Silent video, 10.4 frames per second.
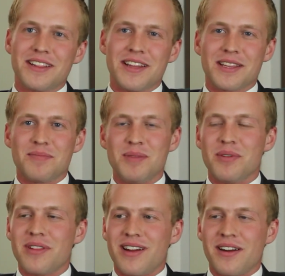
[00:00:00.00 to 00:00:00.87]
Like, the
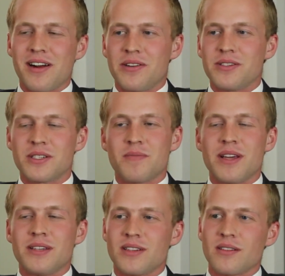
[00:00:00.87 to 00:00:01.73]
people there are just
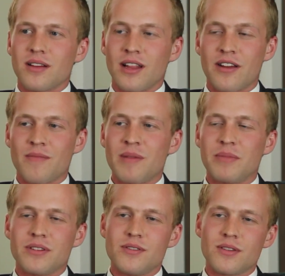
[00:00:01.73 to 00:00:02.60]
amazing. A lot of the
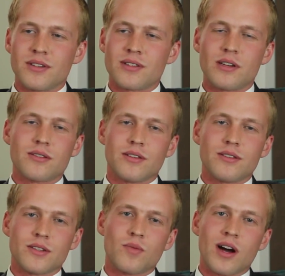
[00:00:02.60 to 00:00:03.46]
members, you could essentially
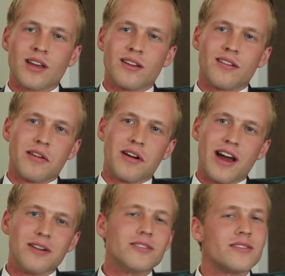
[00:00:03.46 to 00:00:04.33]
just walk into their
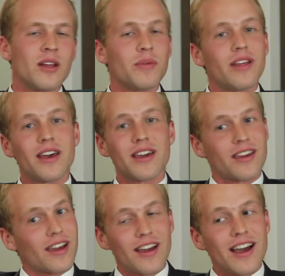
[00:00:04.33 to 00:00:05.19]
house, and they'll be
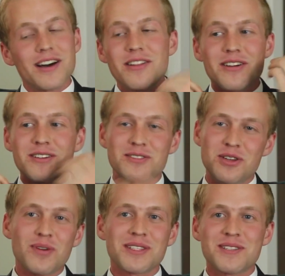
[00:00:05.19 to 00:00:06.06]
like, "Elders,
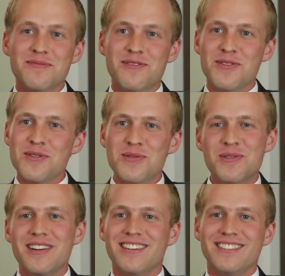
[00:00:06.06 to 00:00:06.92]
do you want some
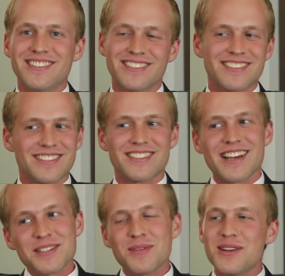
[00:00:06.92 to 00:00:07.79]
food?" And
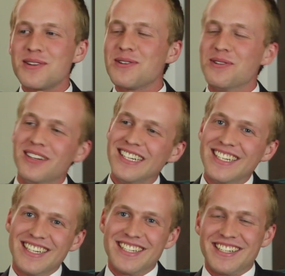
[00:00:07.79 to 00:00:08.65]
yes, we do.
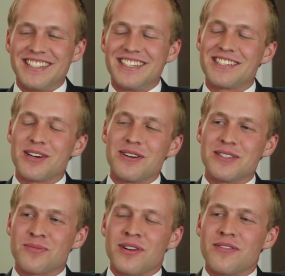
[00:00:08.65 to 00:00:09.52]
And so
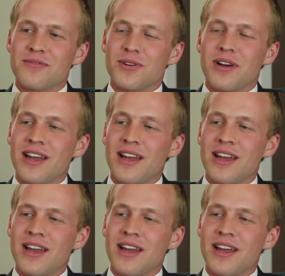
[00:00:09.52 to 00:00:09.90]
it's wonderful.